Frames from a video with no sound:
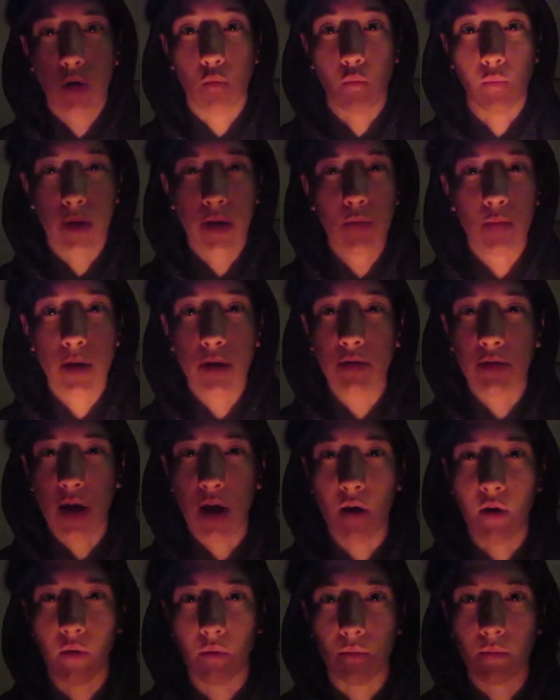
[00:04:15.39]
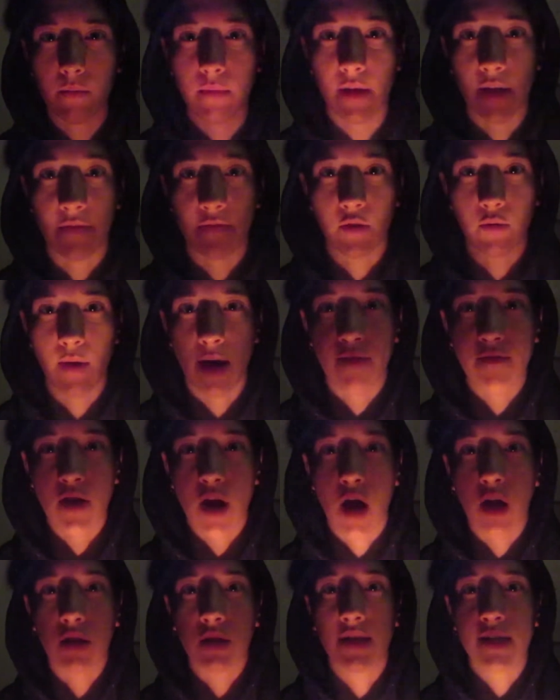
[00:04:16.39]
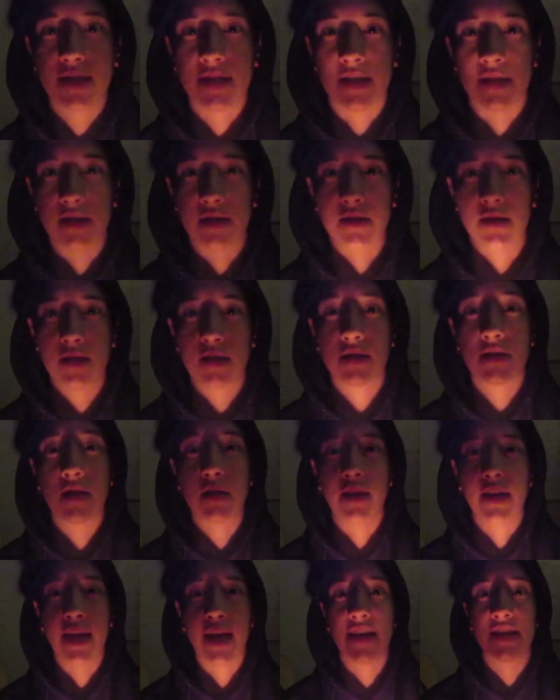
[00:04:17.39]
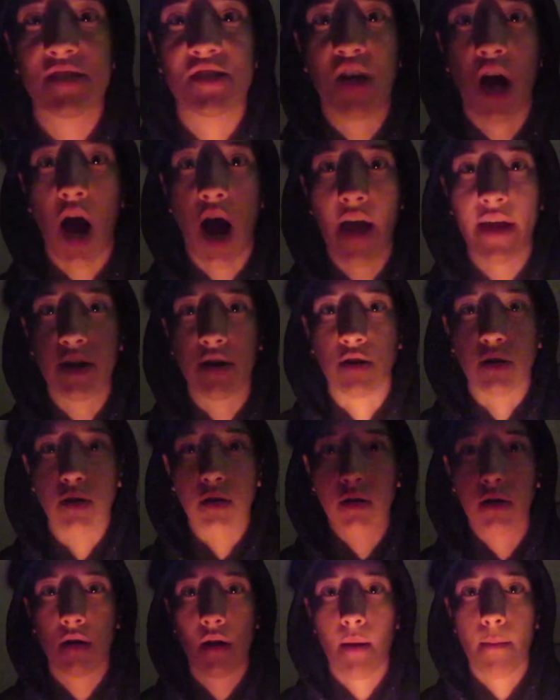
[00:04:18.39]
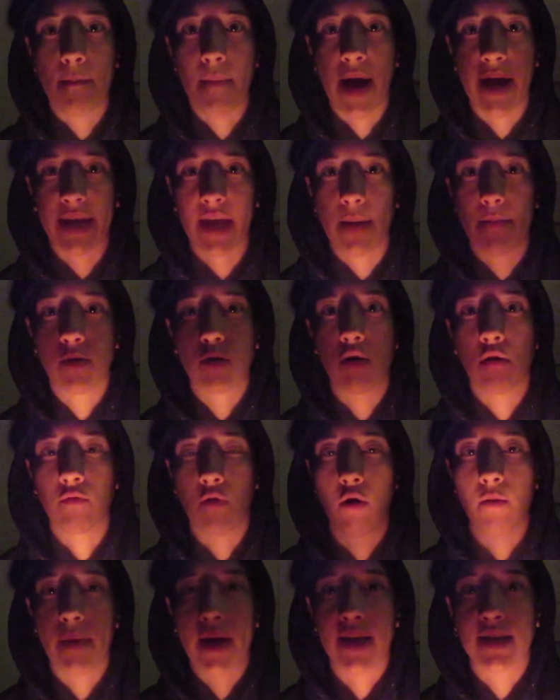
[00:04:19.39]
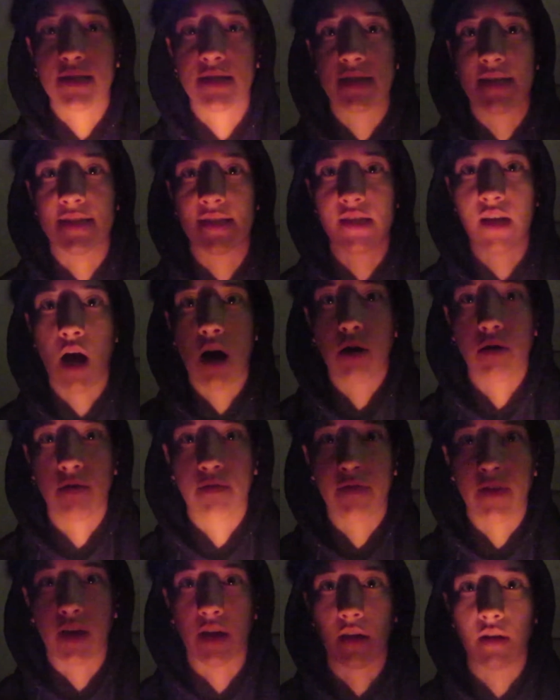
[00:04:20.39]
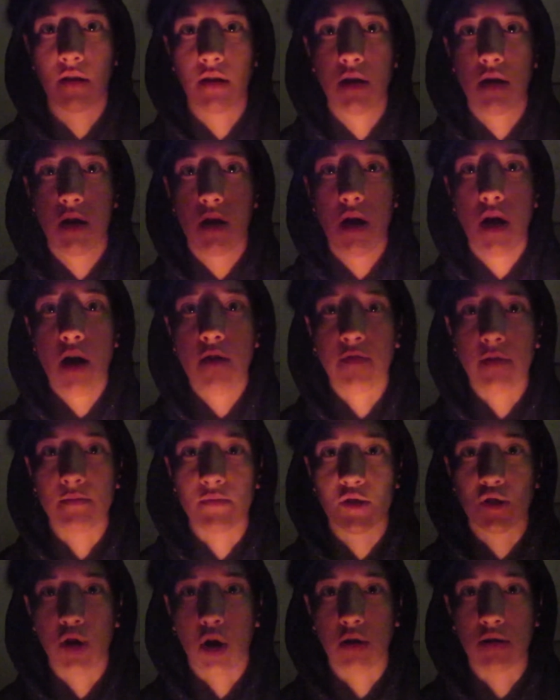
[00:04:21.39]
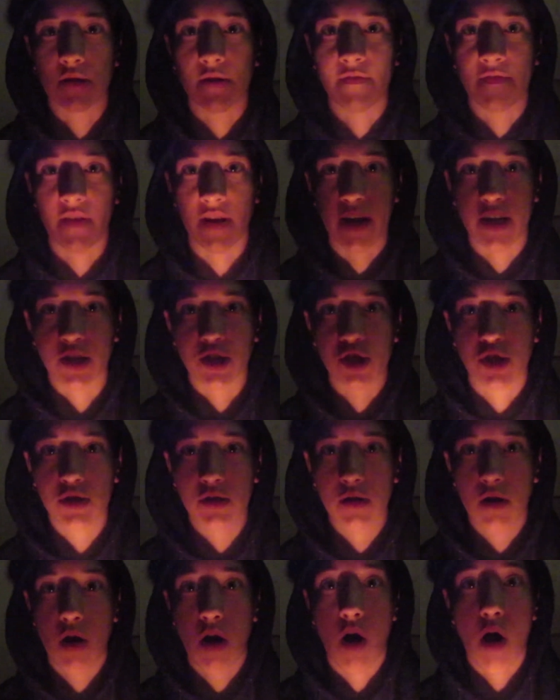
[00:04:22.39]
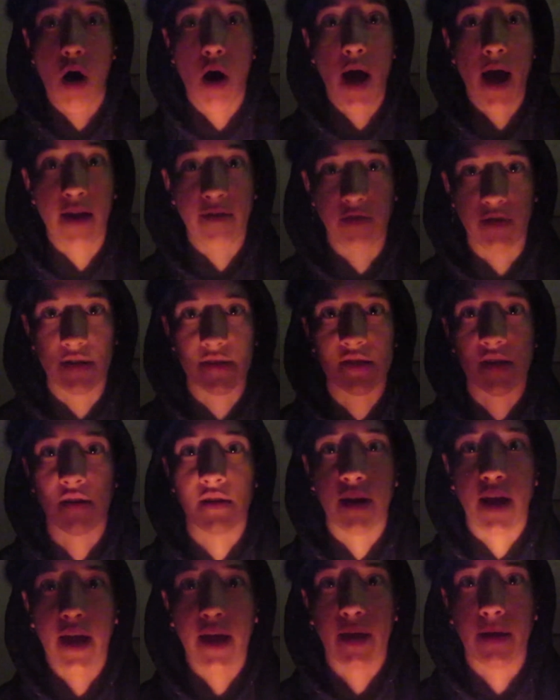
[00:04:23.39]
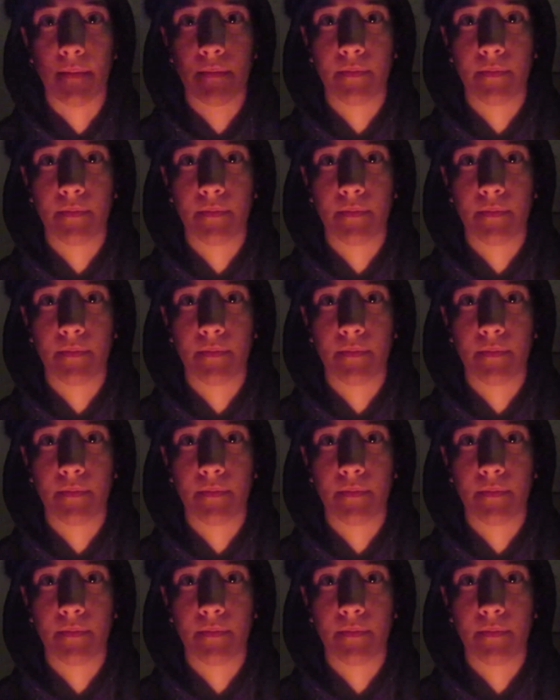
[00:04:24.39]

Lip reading: We will know if you have not listened to the entire My Chemical Romance discography from start to finish every Sunday.